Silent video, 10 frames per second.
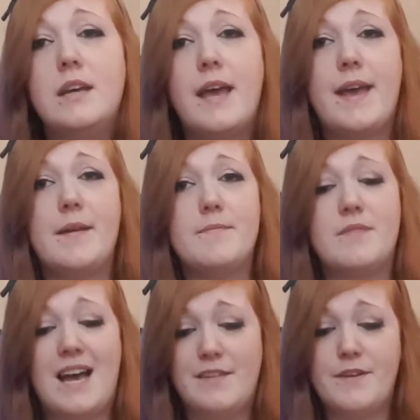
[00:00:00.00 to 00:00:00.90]

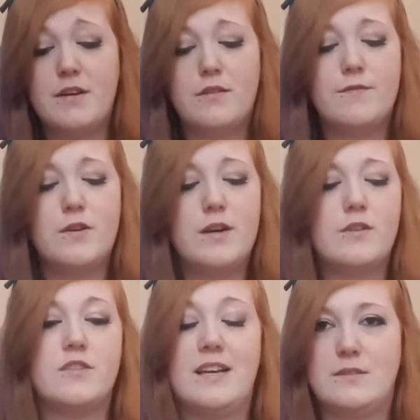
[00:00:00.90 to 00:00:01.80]
advert for it,
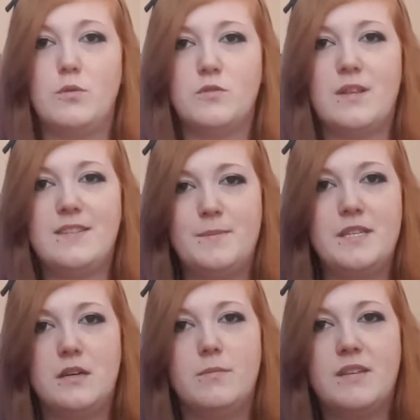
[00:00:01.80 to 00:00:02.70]
because that's been dubbed.